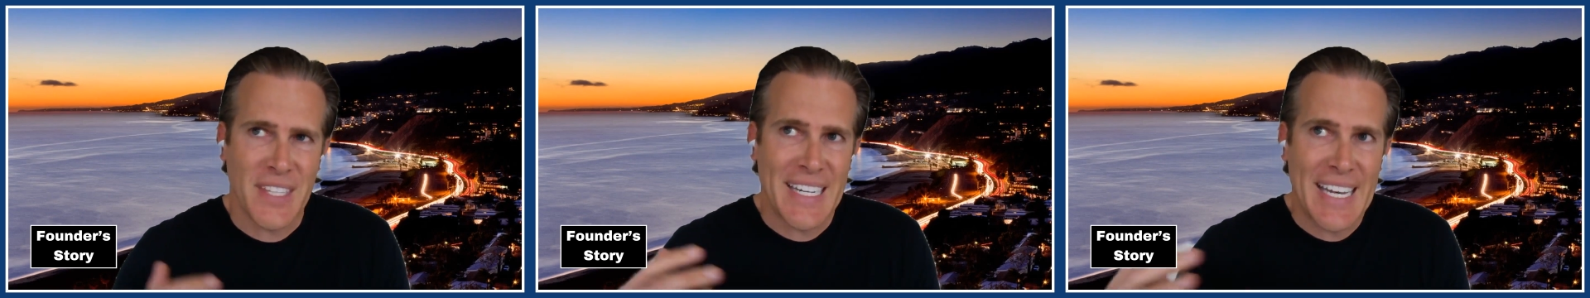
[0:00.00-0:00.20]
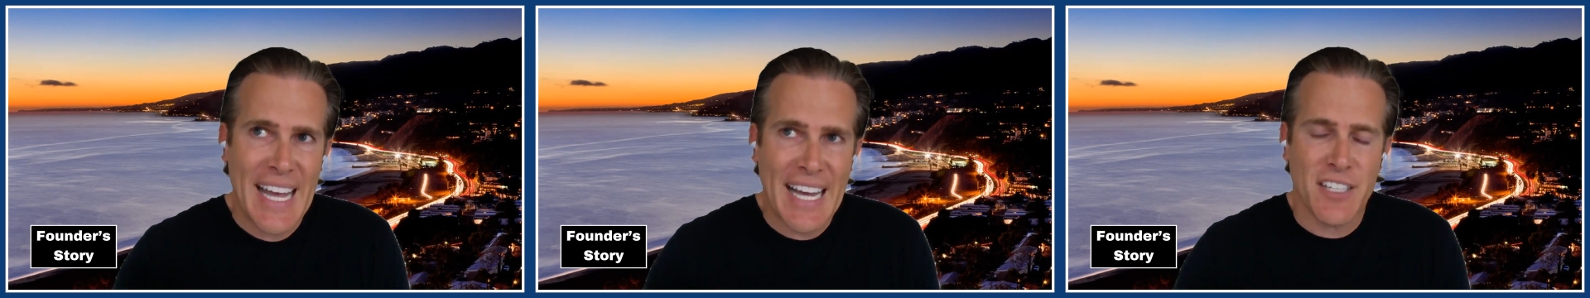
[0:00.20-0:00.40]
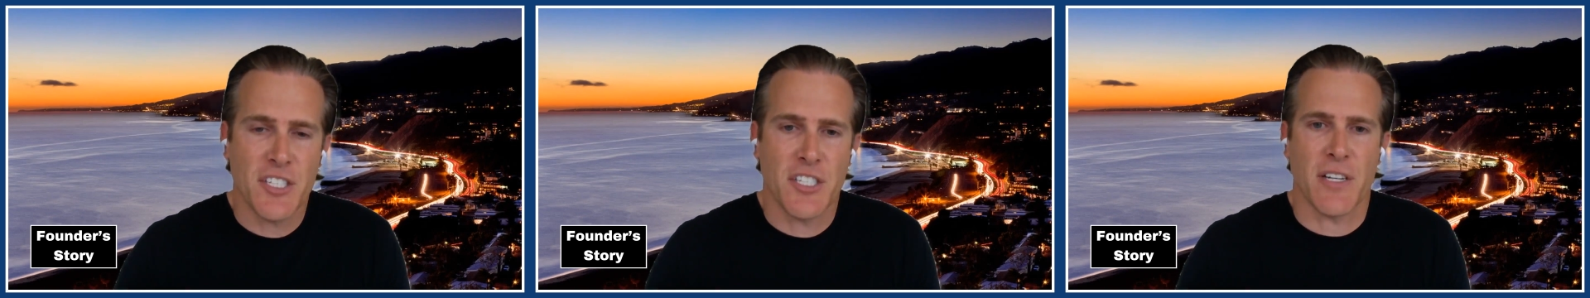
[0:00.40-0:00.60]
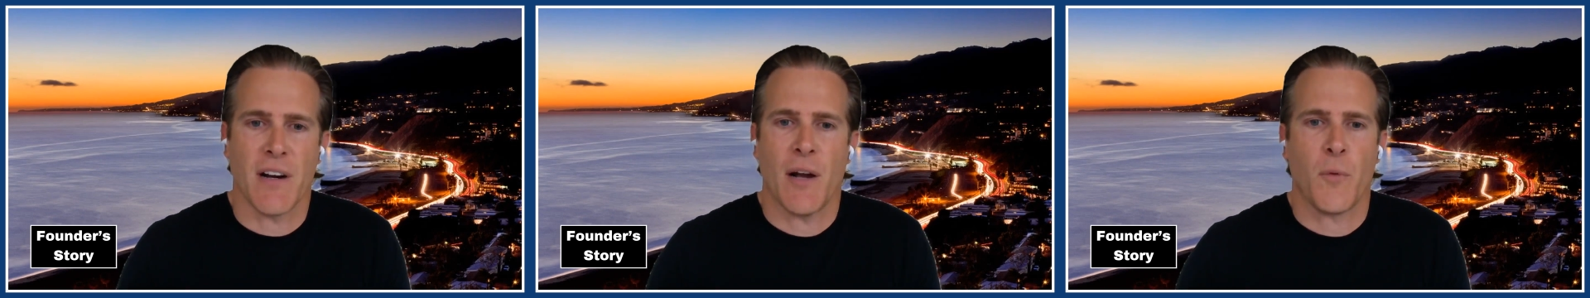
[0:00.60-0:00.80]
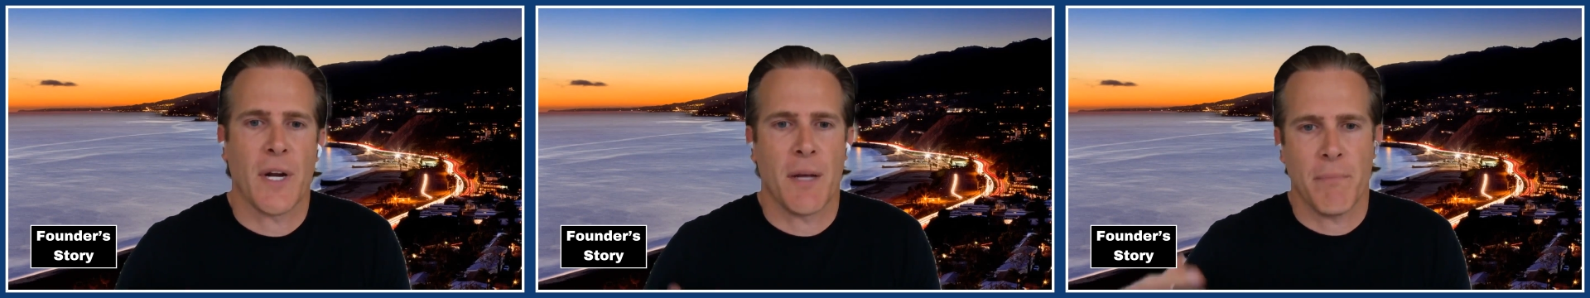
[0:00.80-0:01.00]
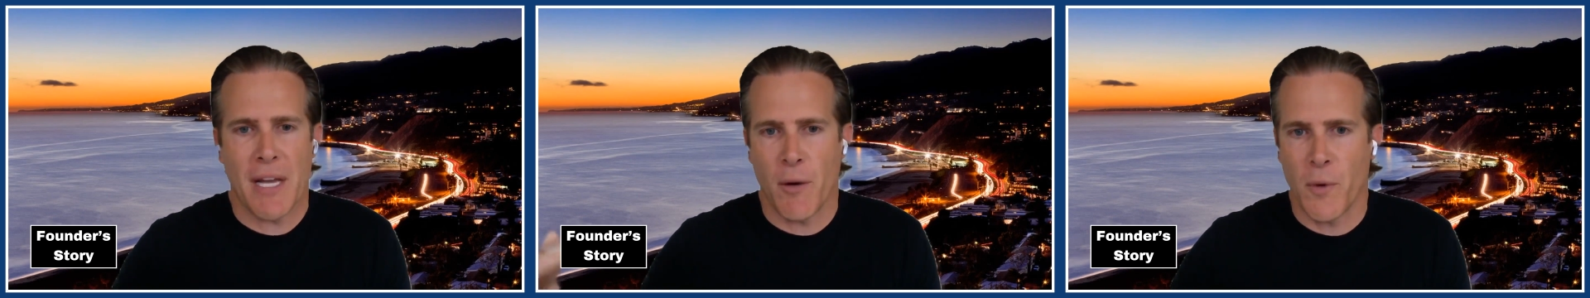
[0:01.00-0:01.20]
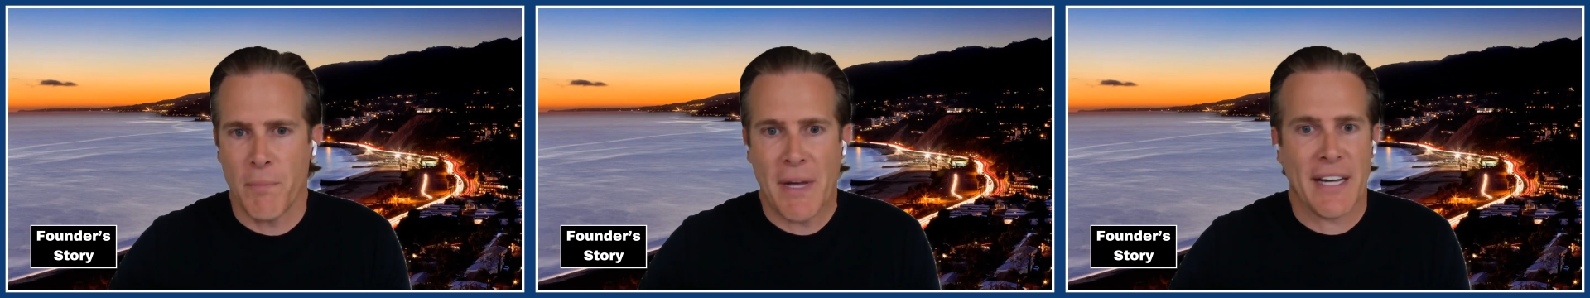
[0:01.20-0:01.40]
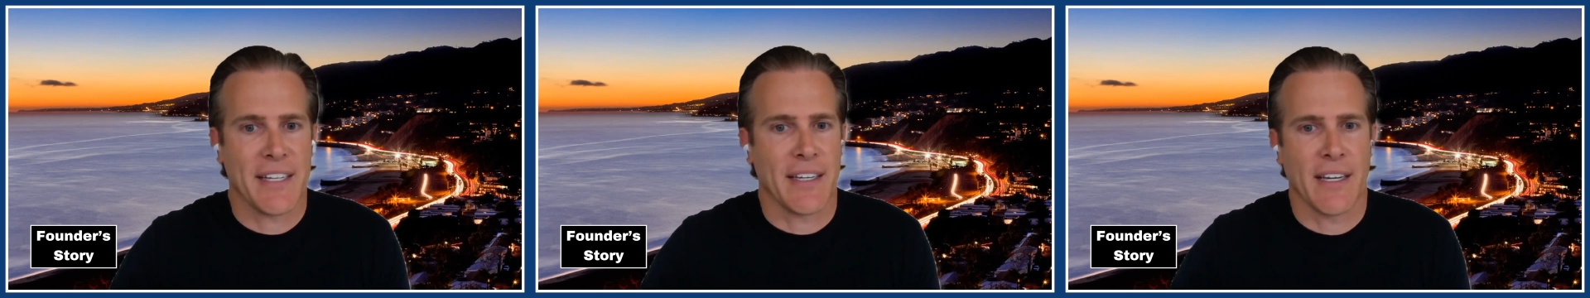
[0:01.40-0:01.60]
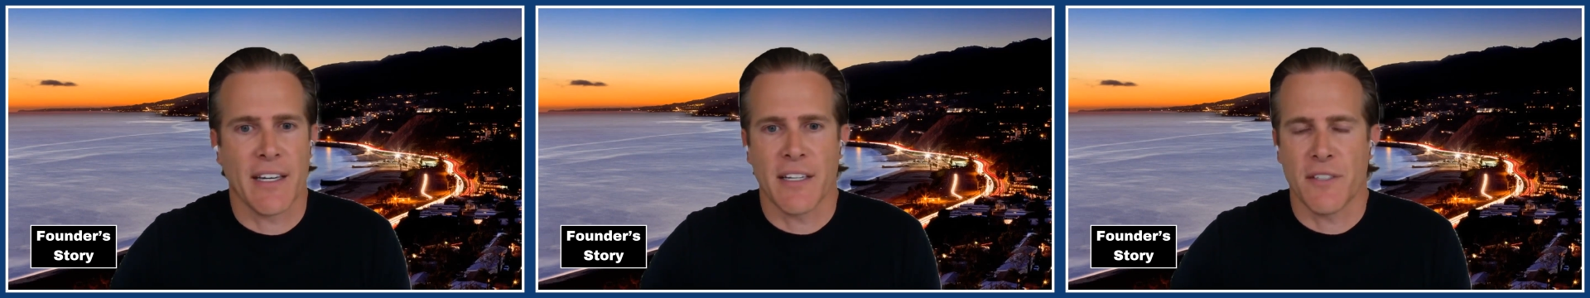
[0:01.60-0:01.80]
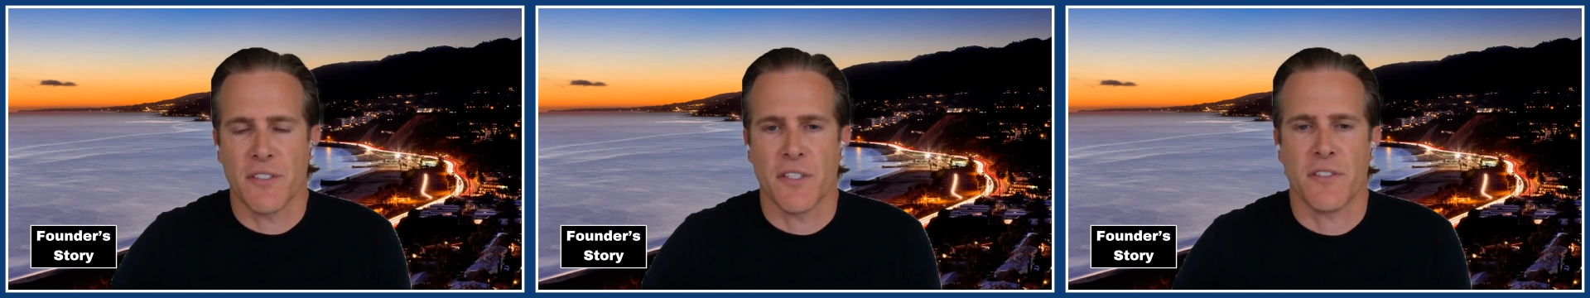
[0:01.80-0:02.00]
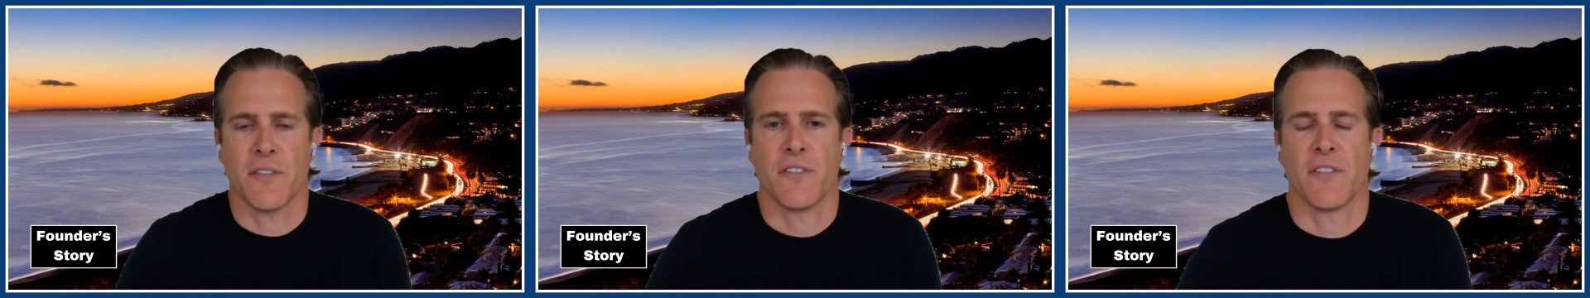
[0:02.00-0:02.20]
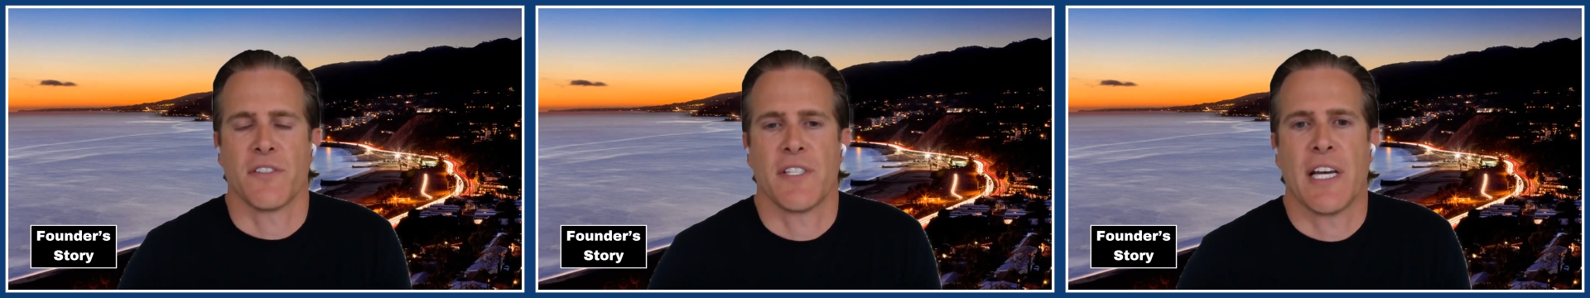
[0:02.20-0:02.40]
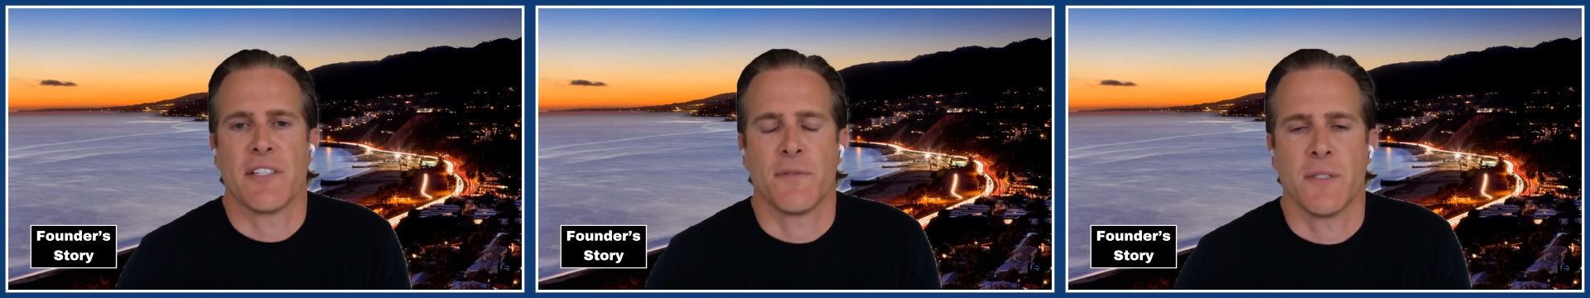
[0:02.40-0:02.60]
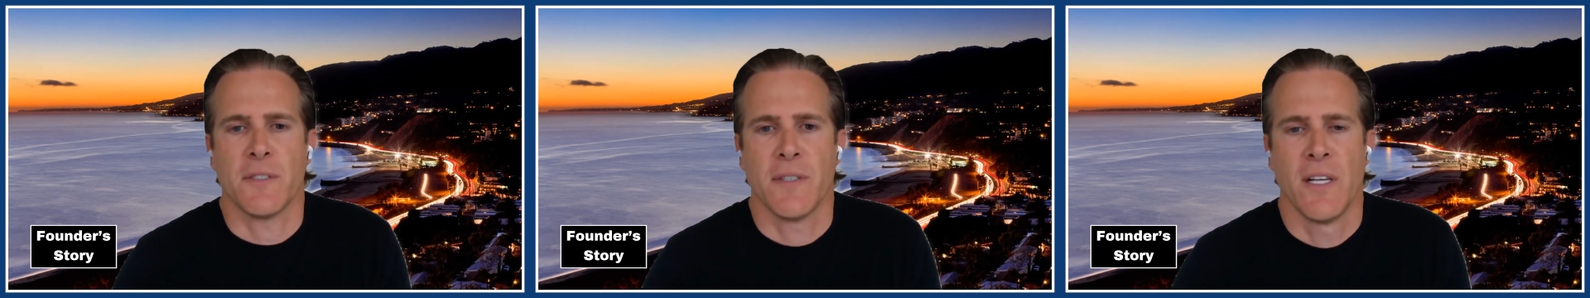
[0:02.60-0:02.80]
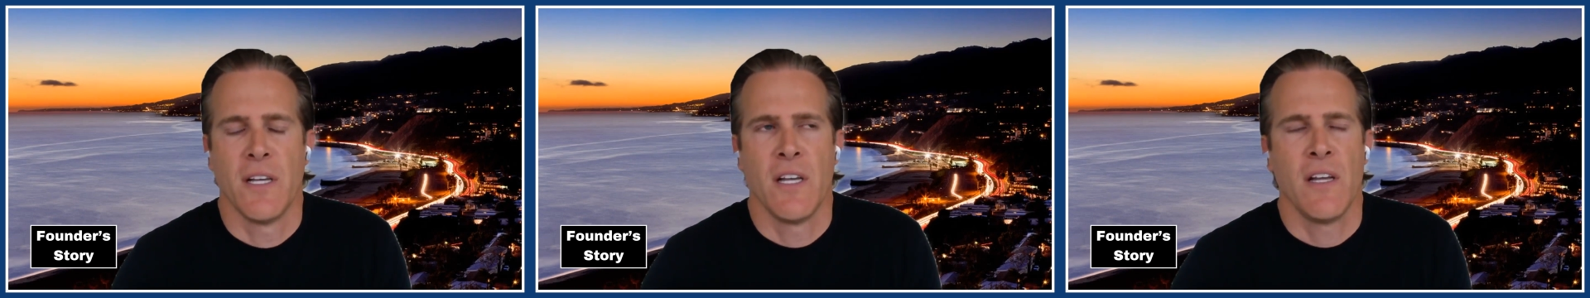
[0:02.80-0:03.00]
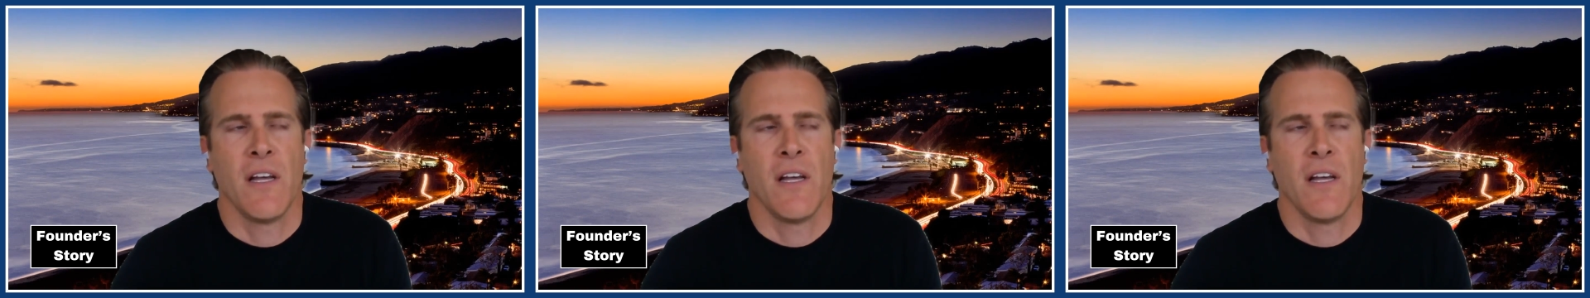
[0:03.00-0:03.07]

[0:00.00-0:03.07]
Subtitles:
the next year, I went back again because I was so successful.